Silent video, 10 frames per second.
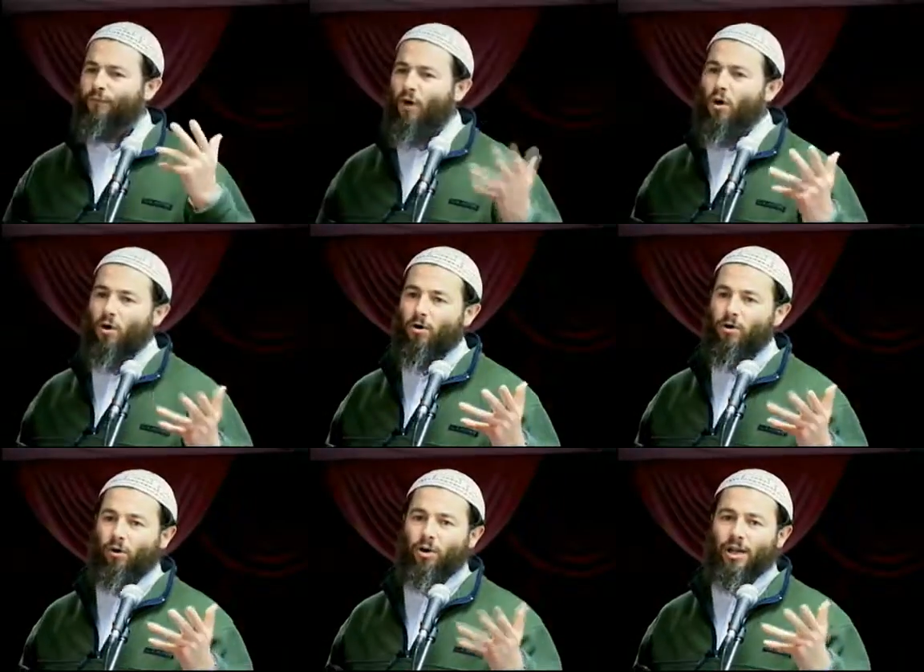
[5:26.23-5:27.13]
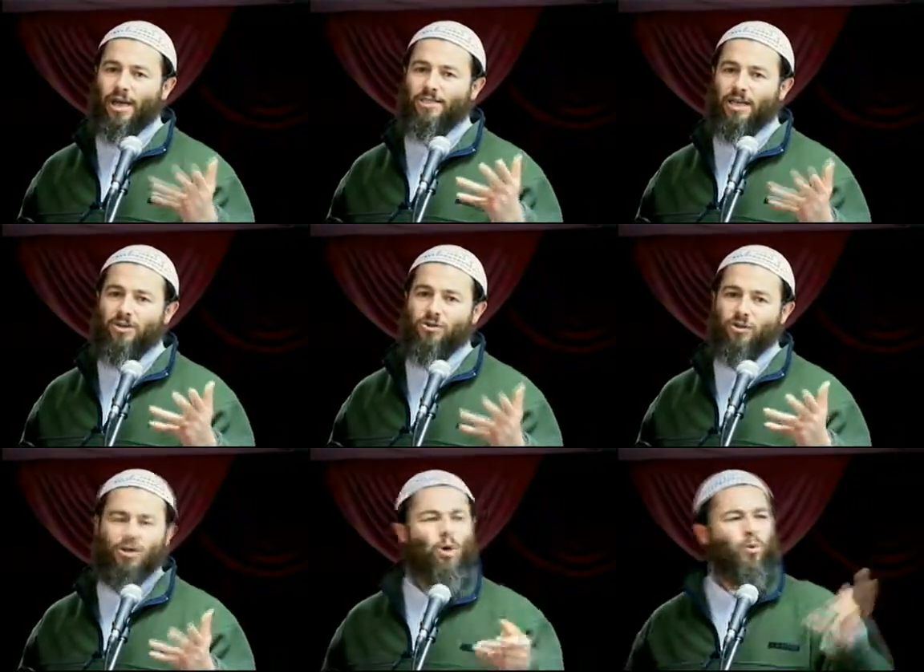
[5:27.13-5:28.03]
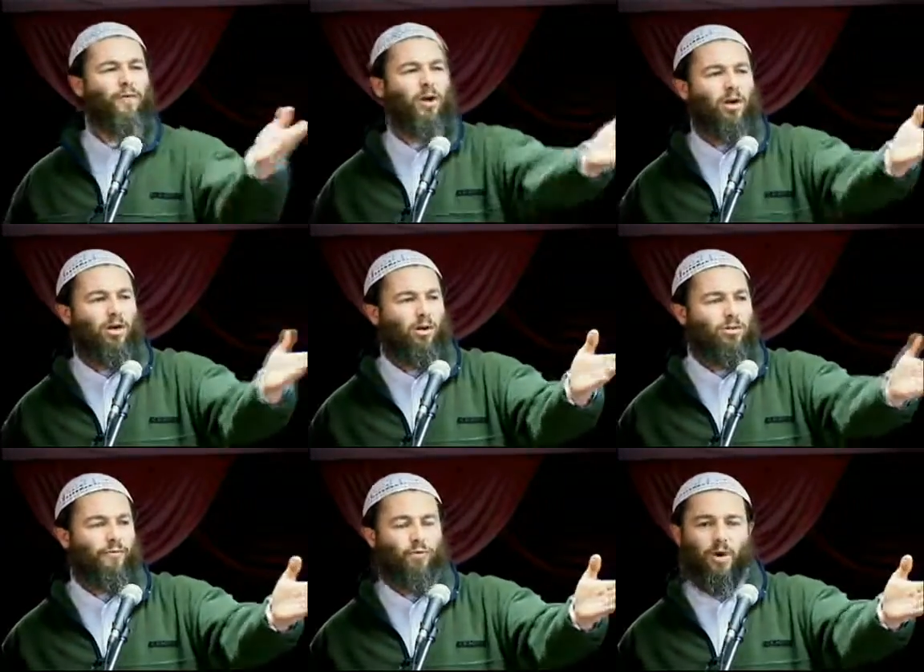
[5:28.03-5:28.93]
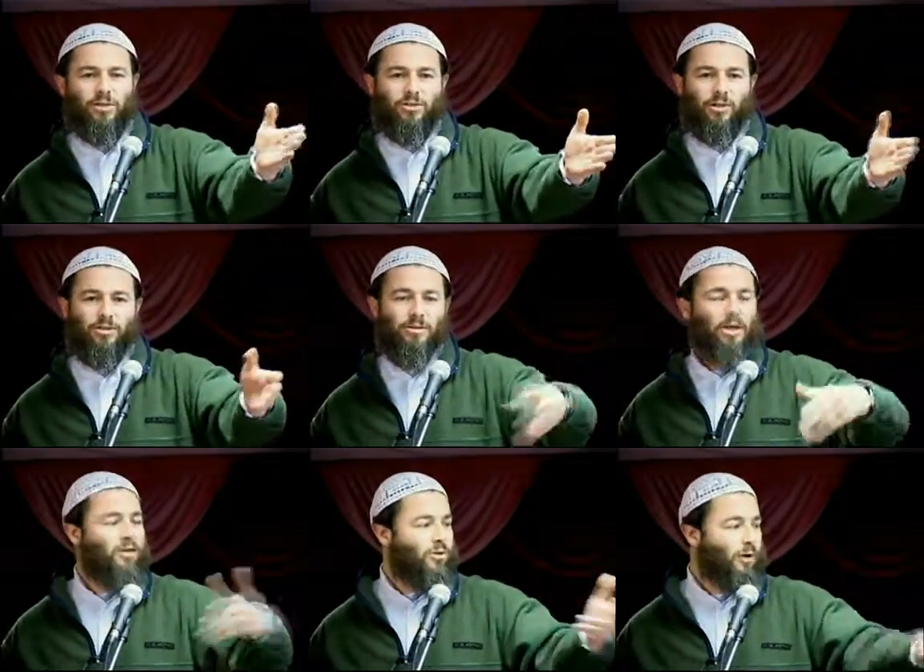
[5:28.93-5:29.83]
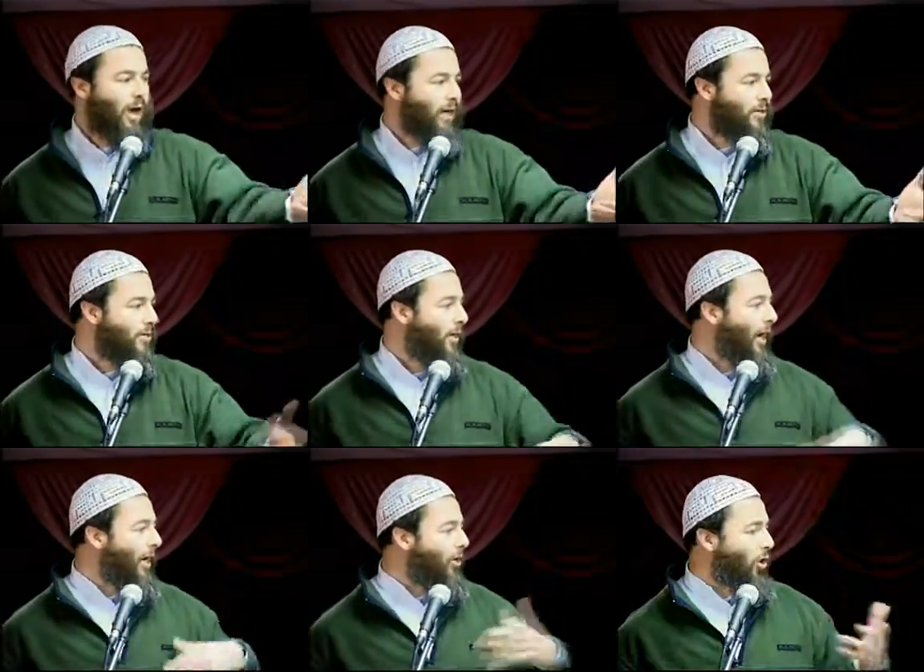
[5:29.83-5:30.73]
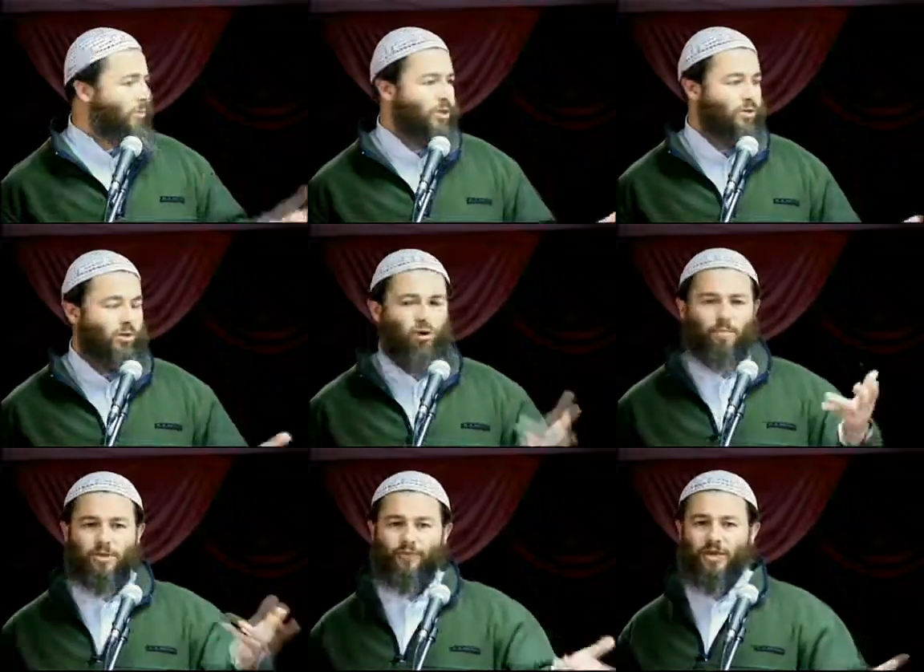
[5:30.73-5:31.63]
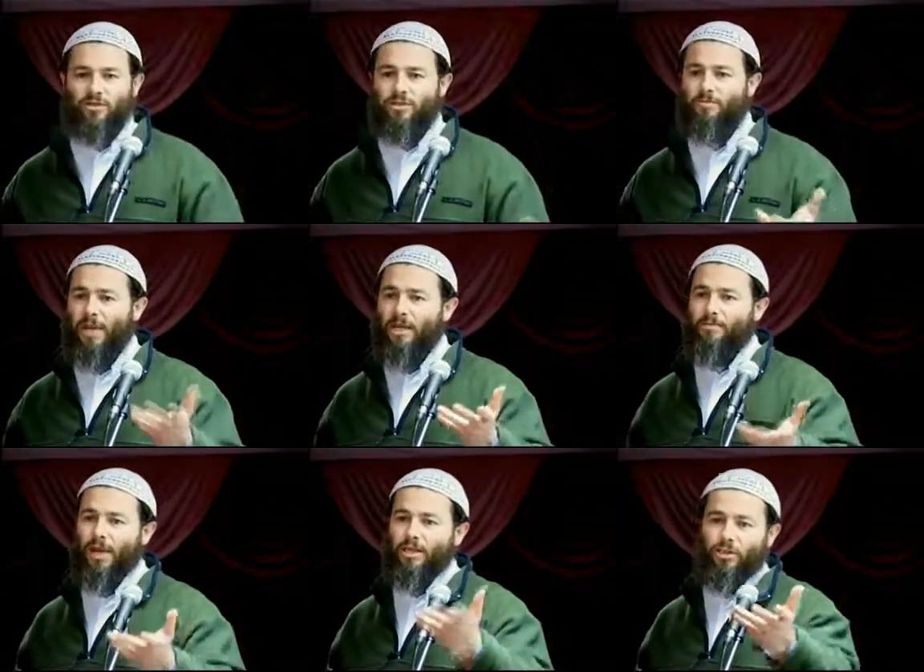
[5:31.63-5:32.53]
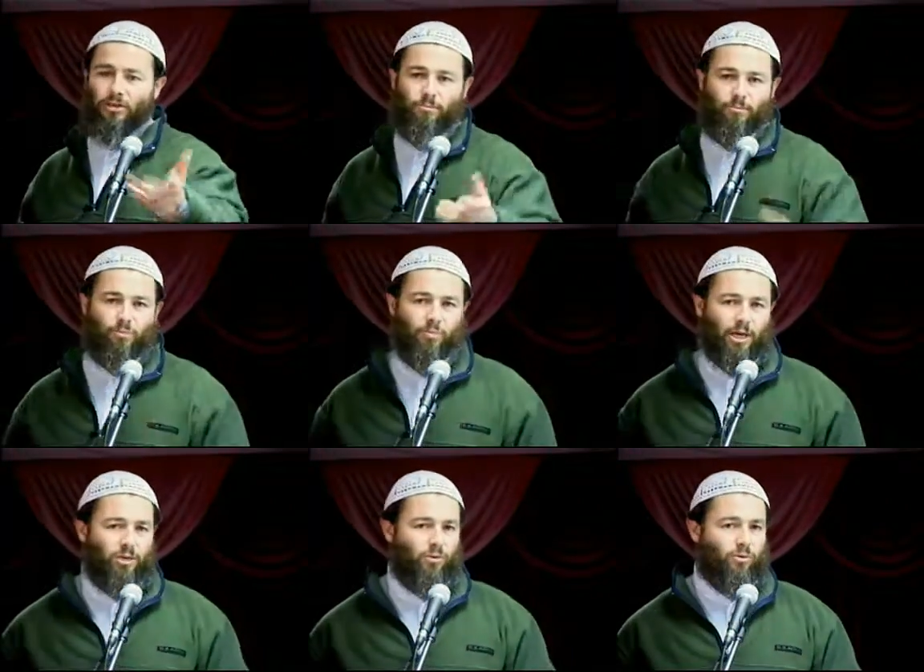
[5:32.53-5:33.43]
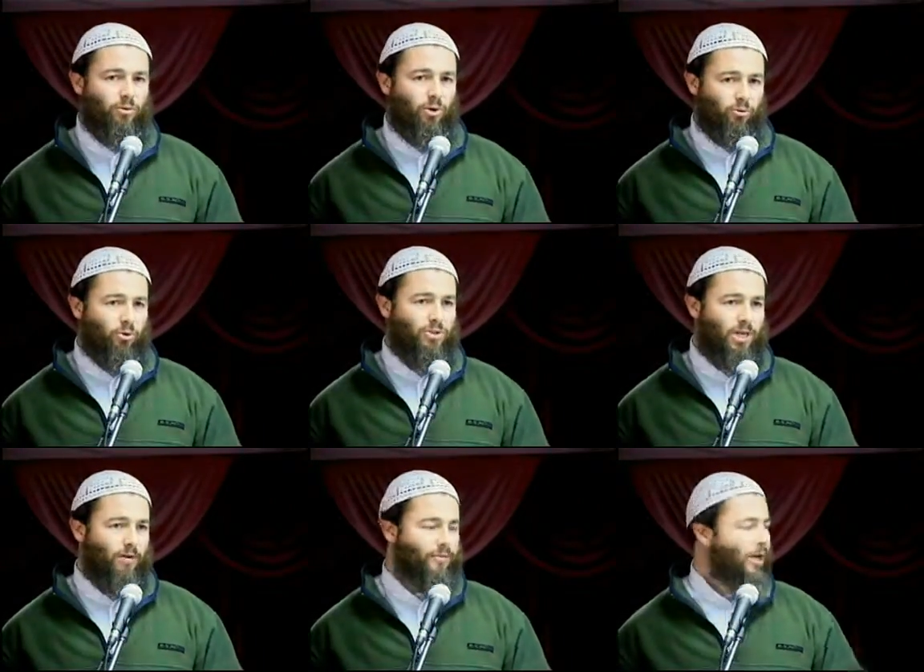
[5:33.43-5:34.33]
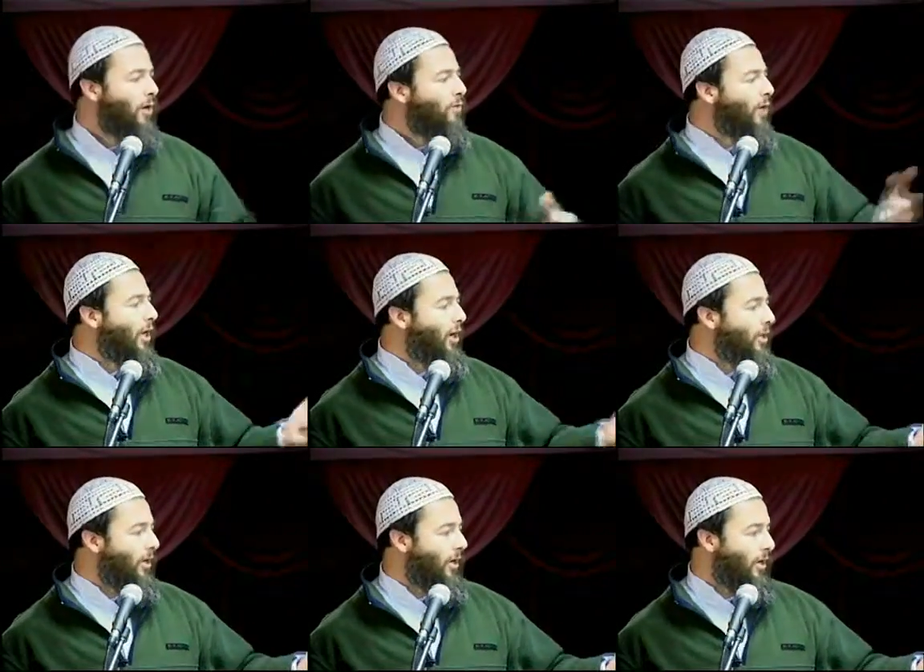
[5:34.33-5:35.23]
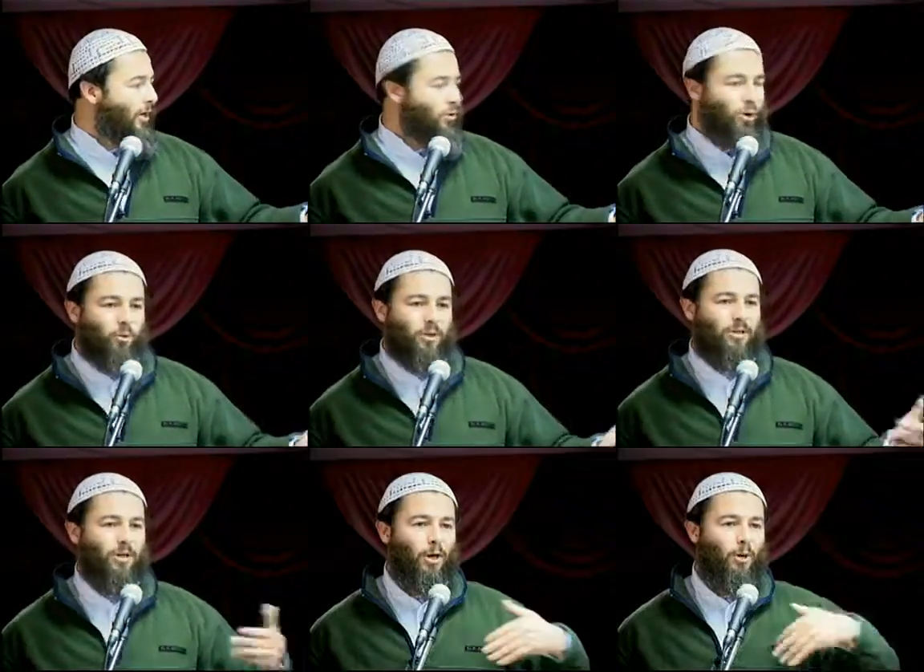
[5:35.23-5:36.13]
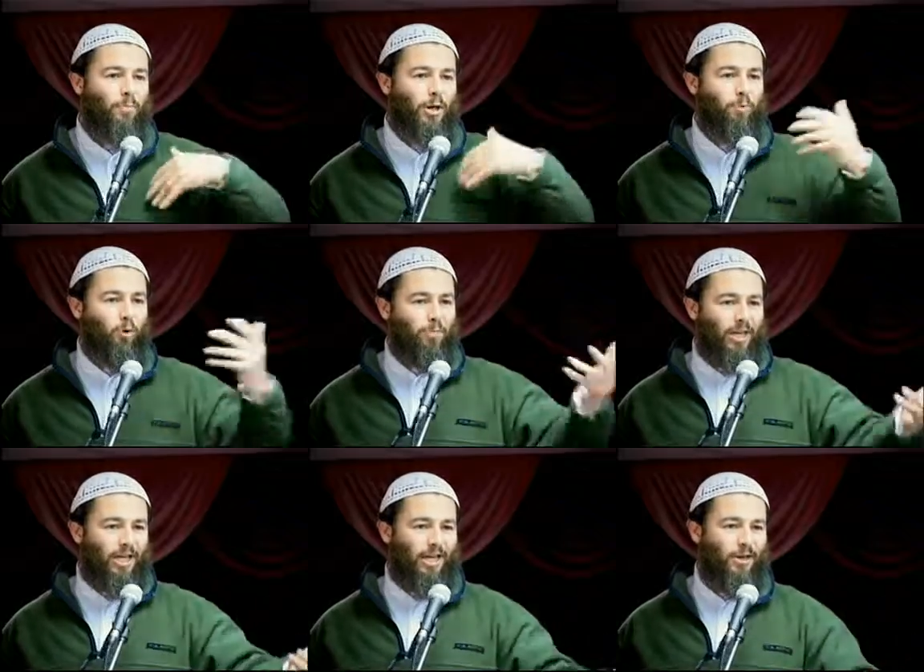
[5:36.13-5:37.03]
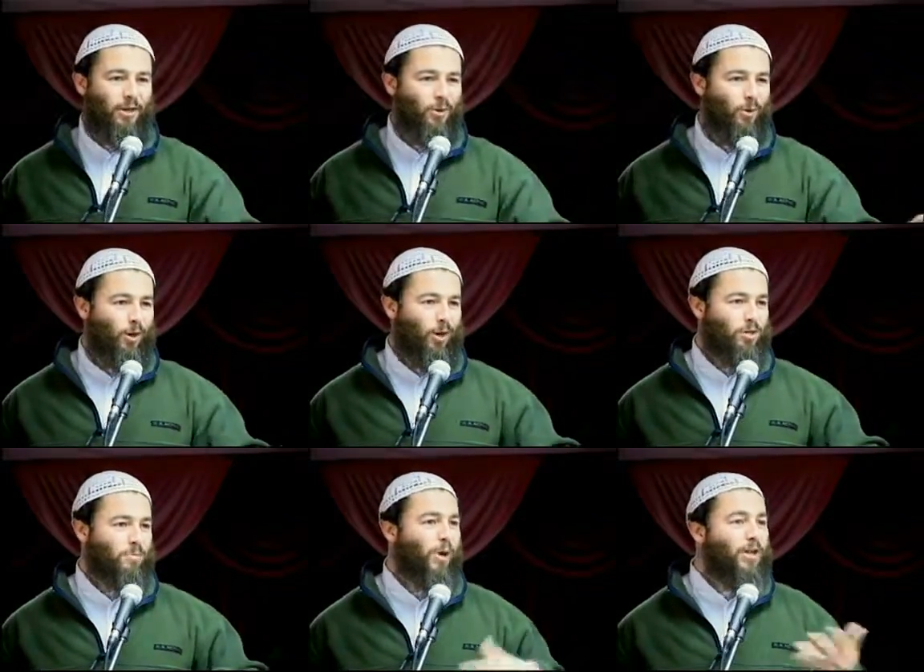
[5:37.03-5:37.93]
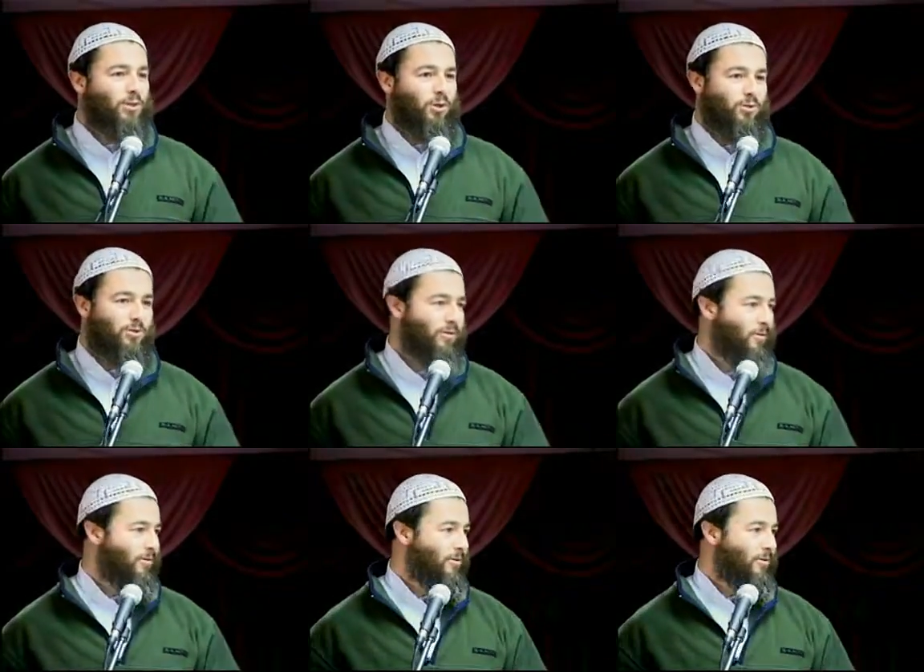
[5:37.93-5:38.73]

is four organizations. We've heard a lot of questions tonight and comments and observations made by, the, by you, you know, yourselves regarding uh, you know, people being uh, splintered,